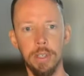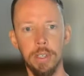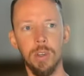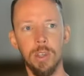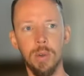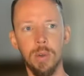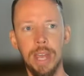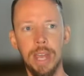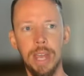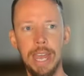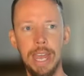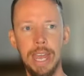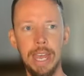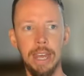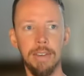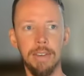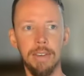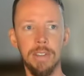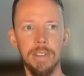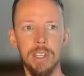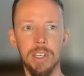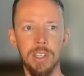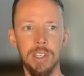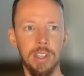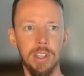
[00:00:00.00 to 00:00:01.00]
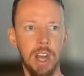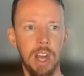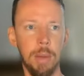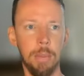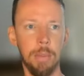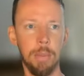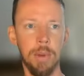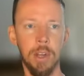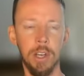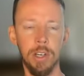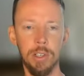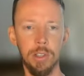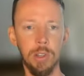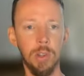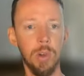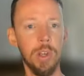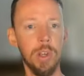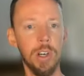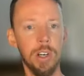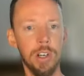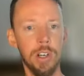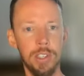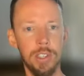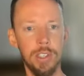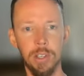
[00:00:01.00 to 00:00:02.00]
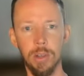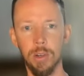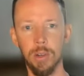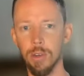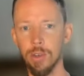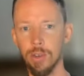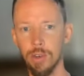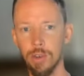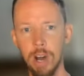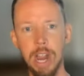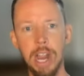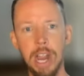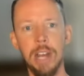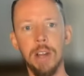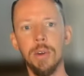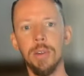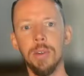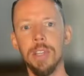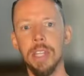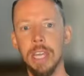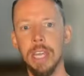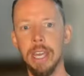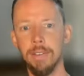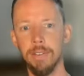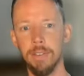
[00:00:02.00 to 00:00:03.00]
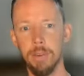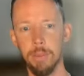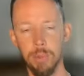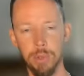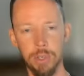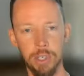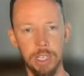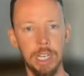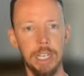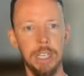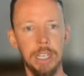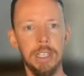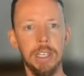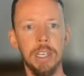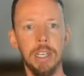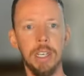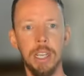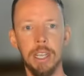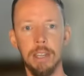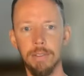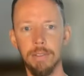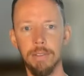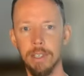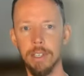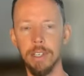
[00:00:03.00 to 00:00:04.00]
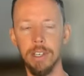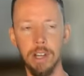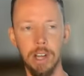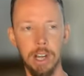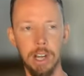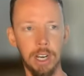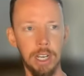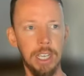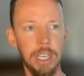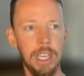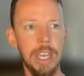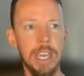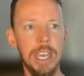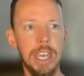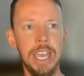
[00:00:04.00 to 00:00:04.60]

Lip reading: you have these top-notch lawyers that go to trial and they have to present and they have to talk,